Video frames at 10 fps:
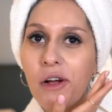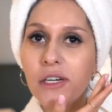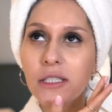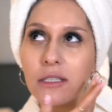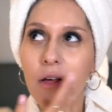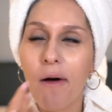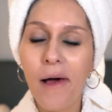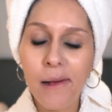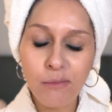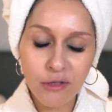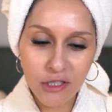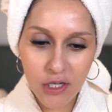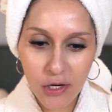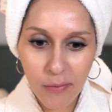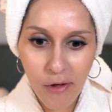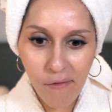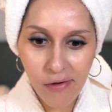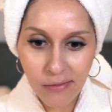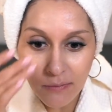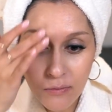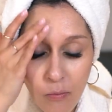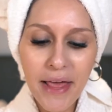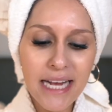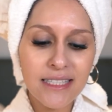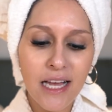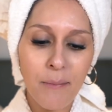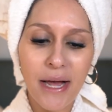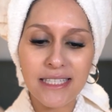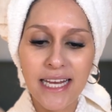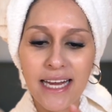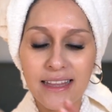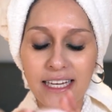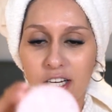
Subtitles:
Oh, absolutely beautiful. Next up, I take the